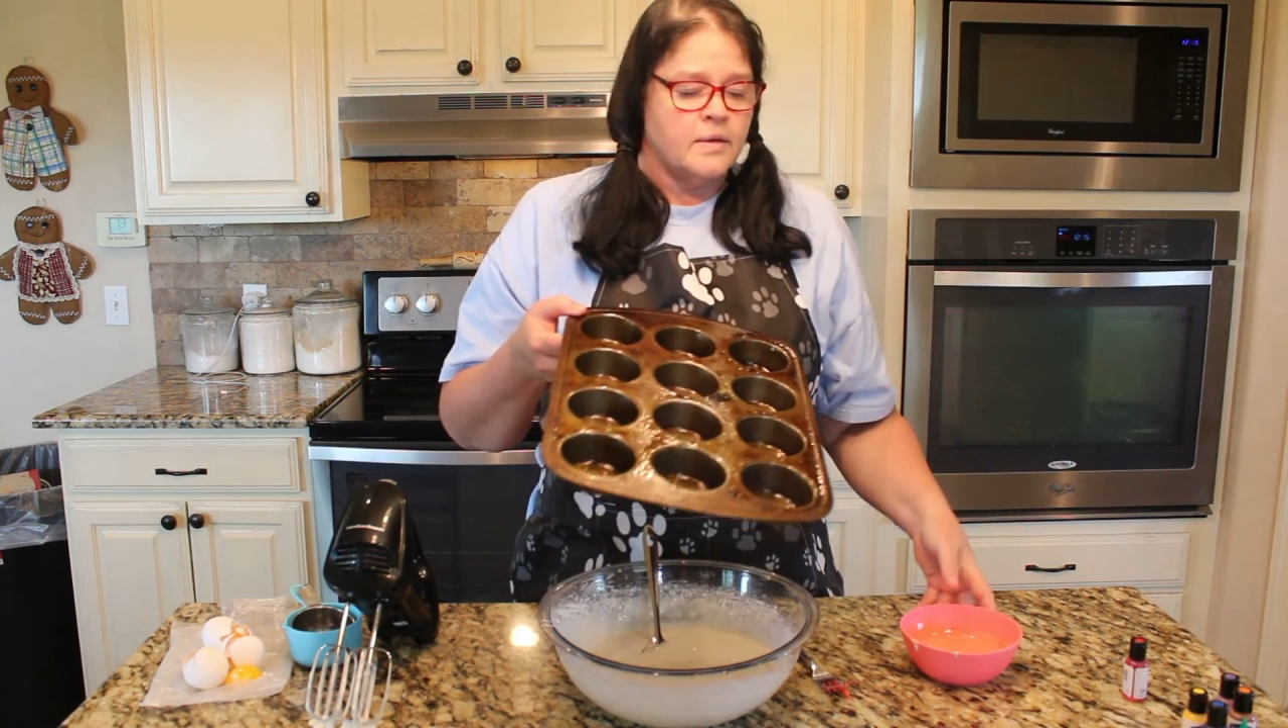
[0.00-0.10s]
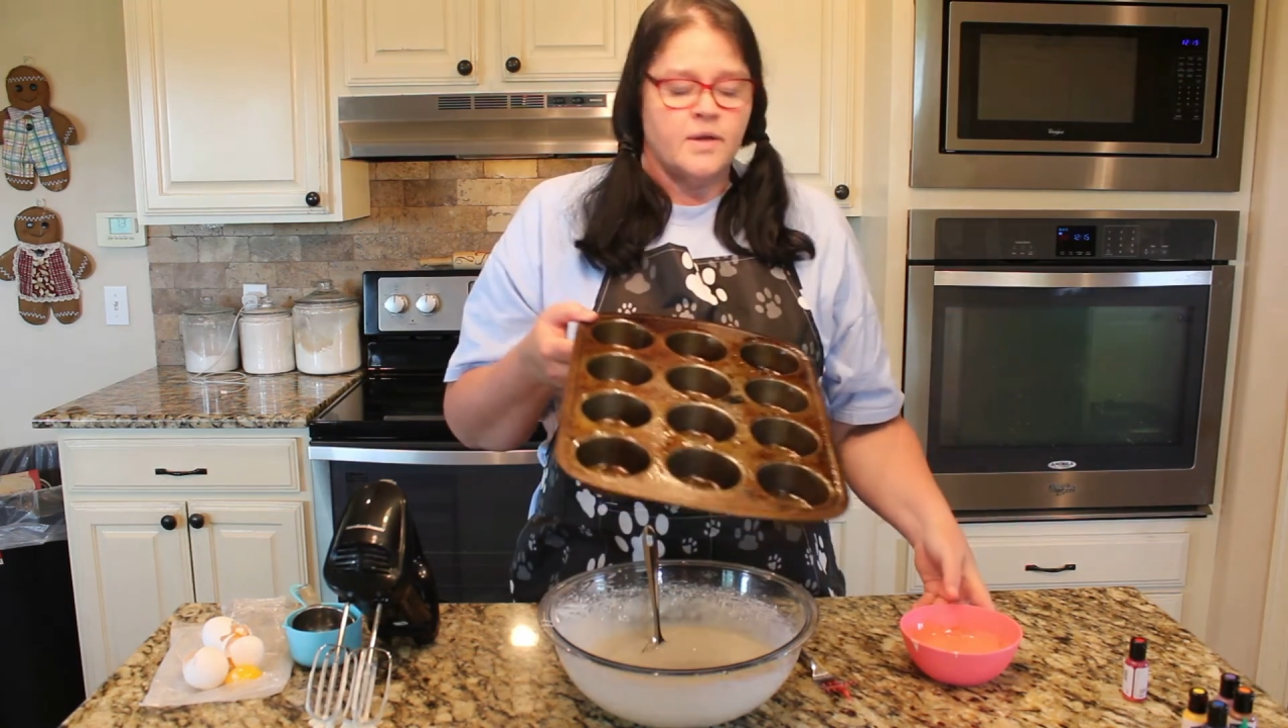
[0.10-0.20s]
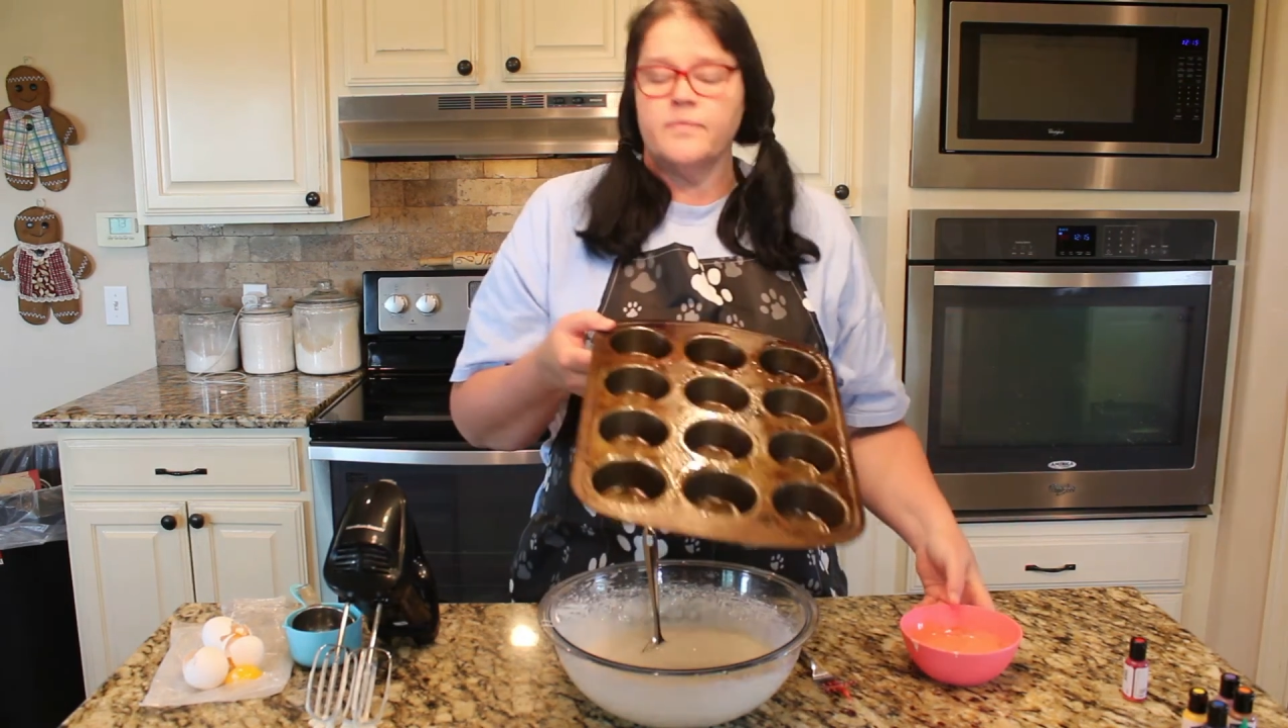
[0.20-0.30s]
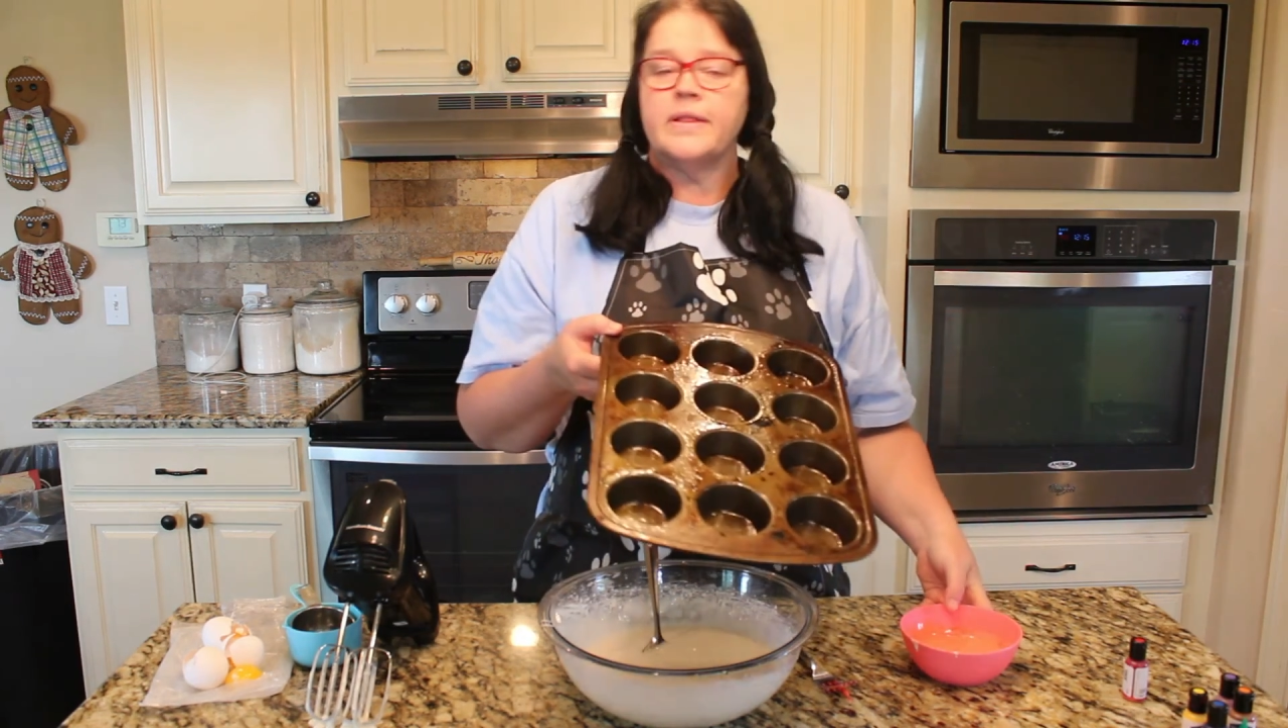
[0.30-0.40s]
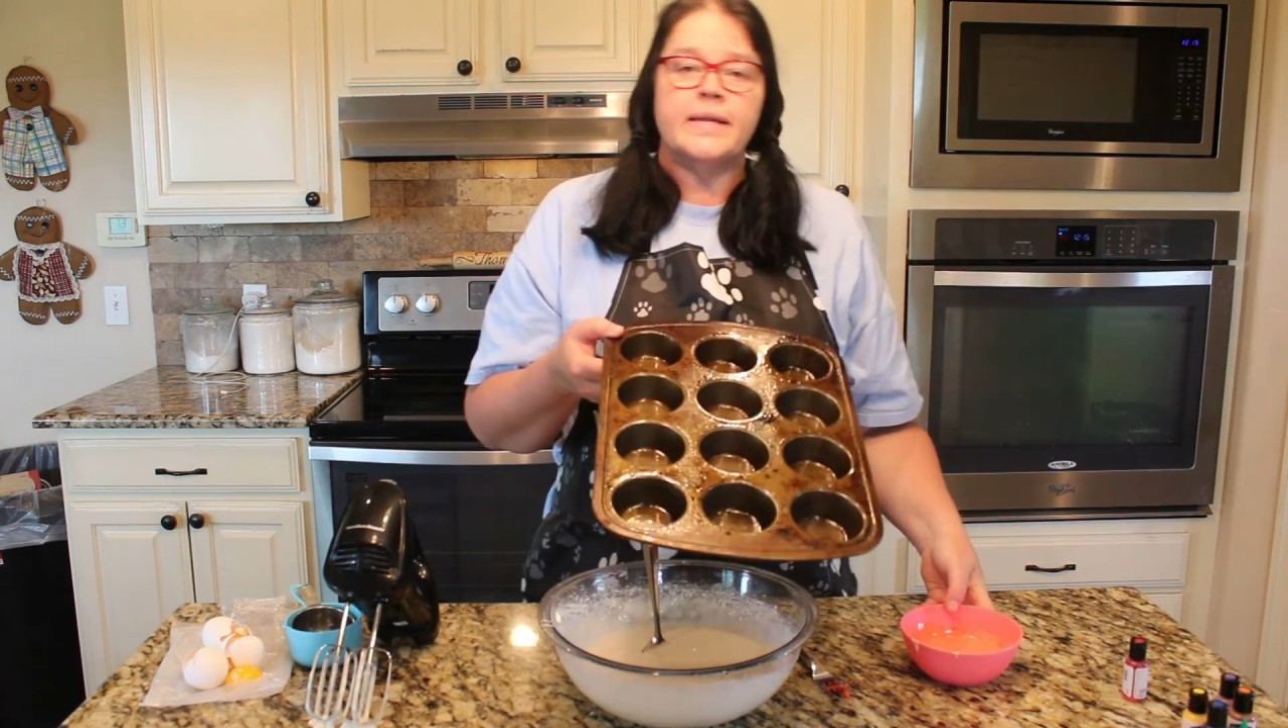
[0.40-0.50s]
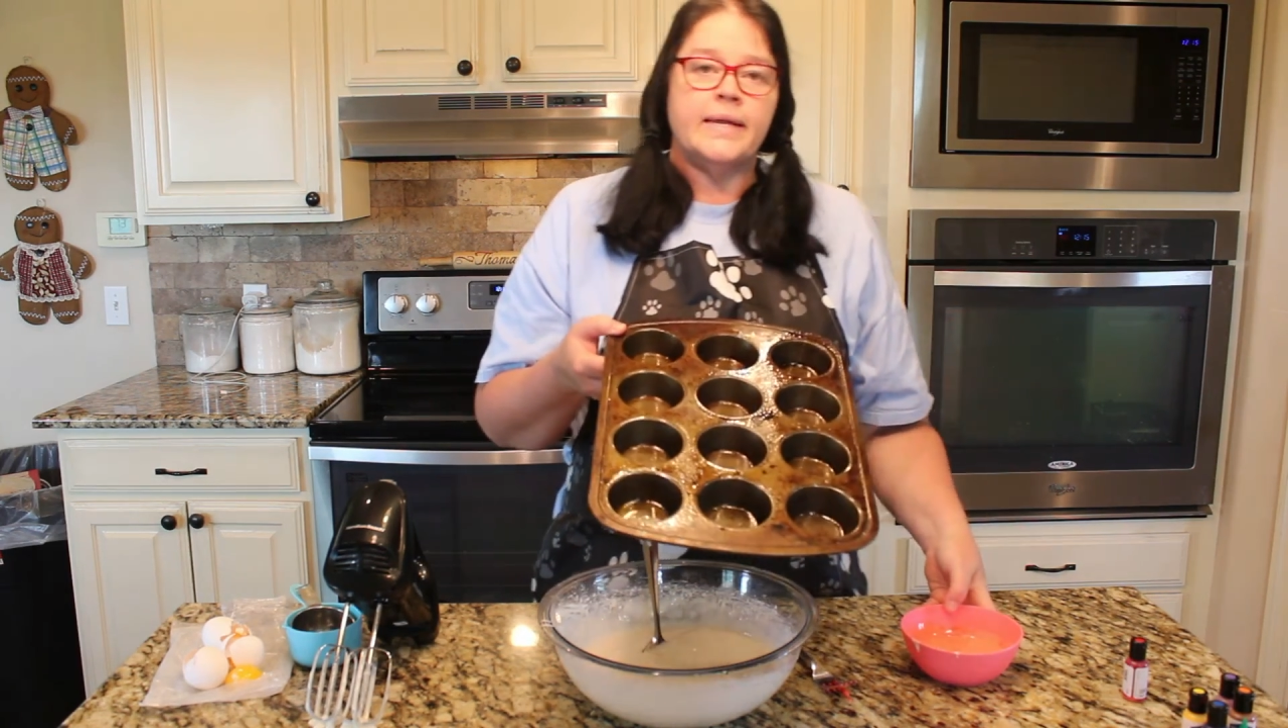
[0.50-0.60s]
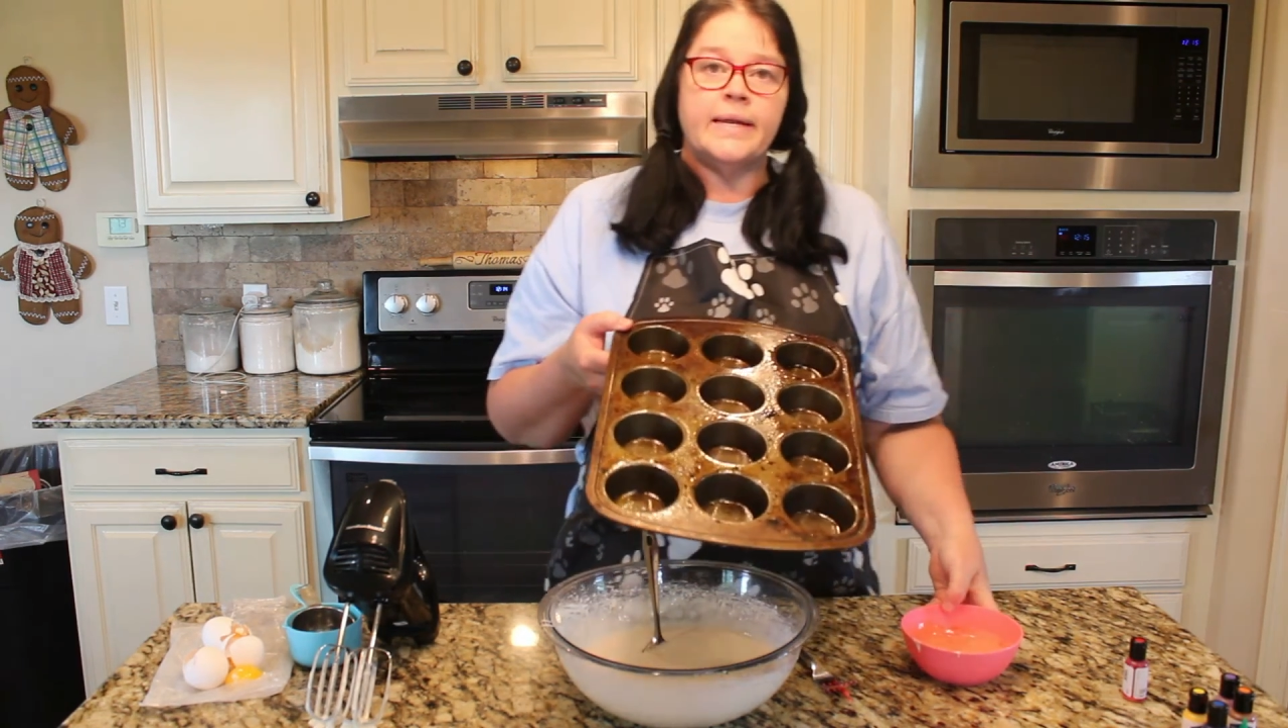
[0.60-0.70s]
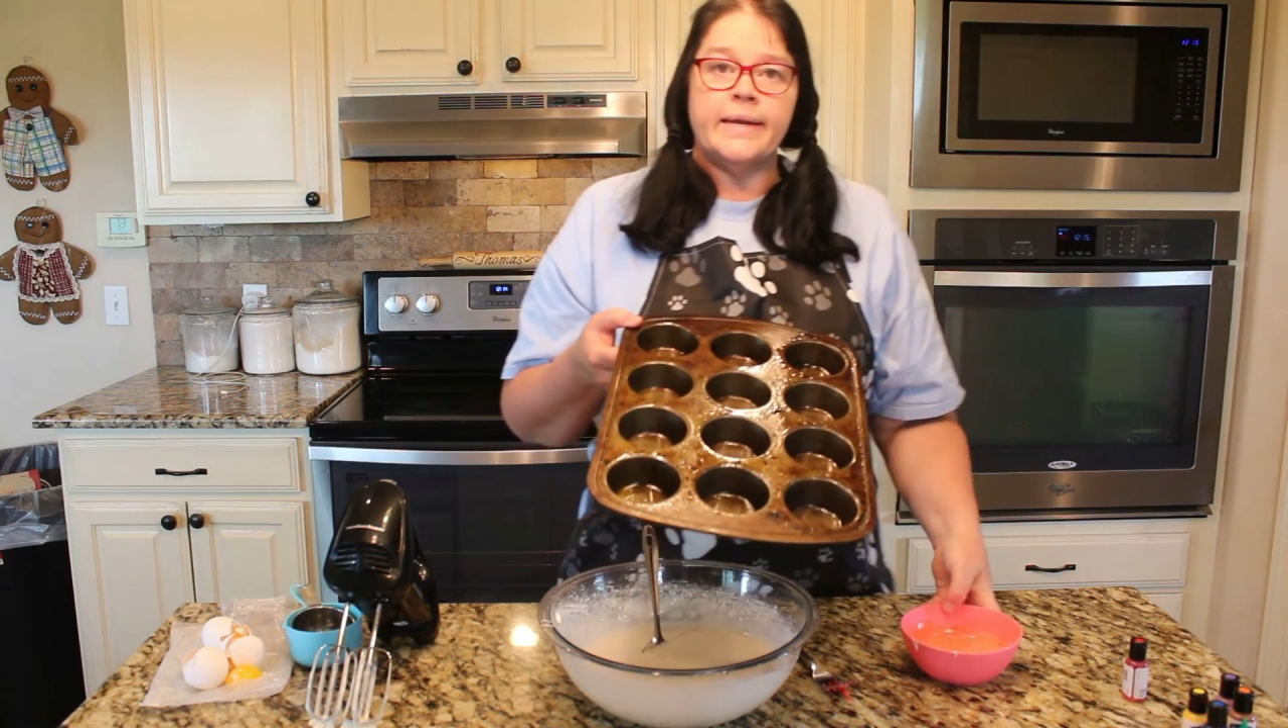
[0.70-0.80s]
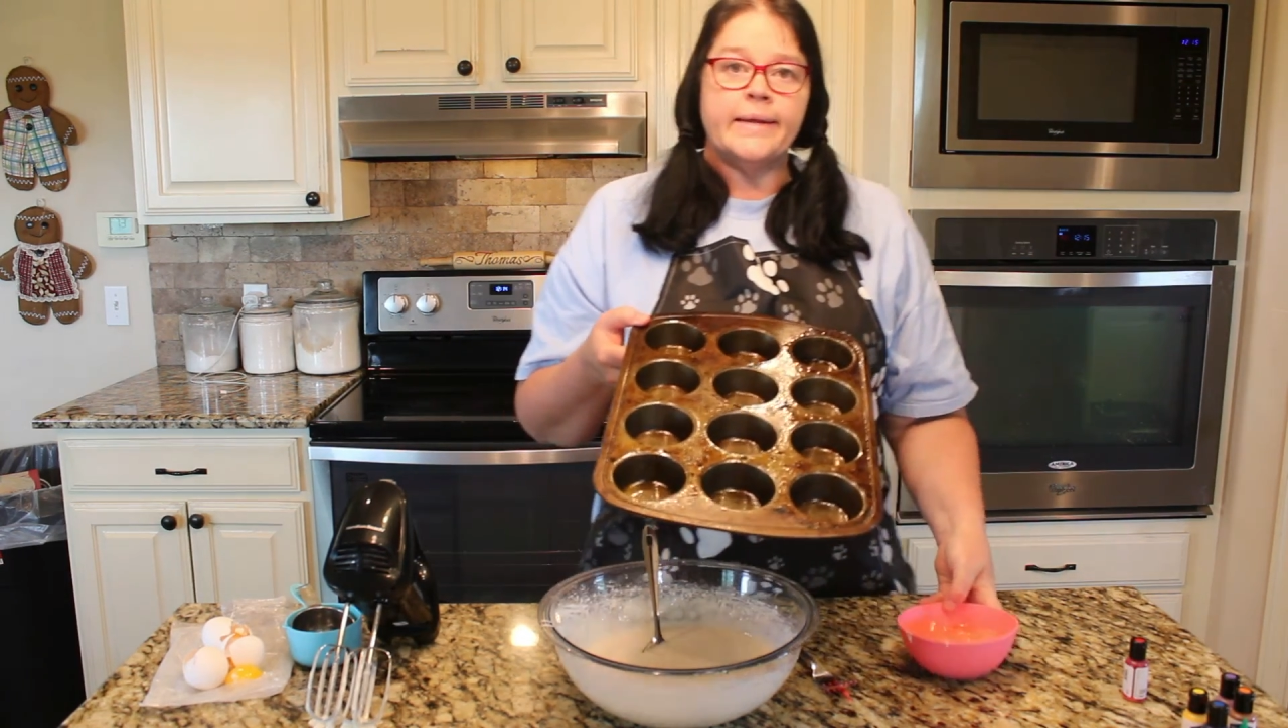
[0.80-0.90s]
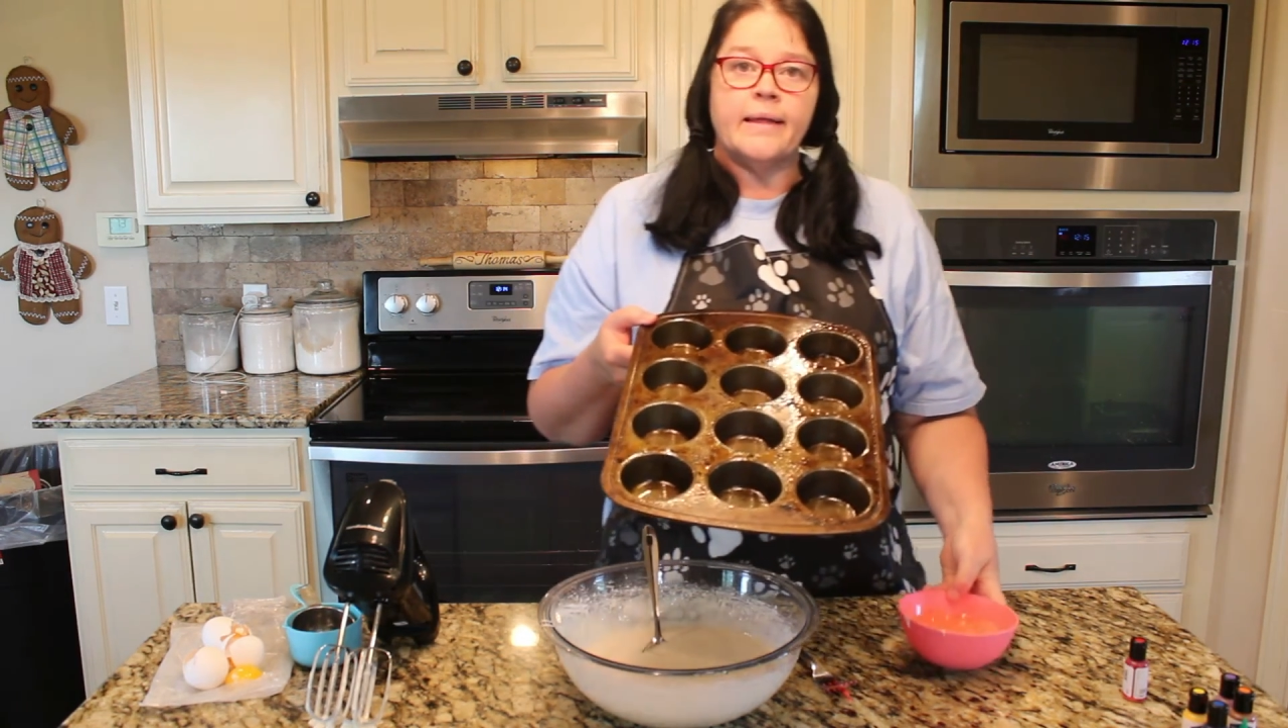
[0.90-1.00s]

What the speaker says: Don't really need any